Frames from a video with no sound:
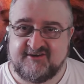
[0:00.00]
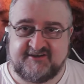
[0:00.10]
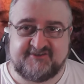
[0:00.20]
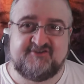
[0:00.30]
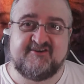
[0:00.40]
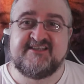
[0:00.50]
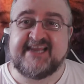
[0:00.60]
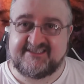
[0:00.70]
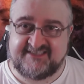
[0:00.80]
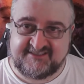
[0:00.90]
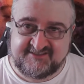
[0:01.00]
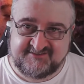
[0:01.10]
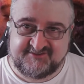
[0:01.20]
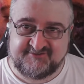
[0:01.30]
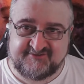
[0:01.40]
you're too addicted
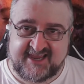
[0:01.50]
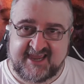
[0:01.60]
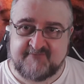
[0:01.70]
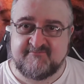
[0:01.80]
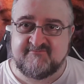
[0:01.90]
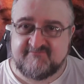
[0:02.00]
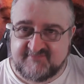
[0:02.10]
to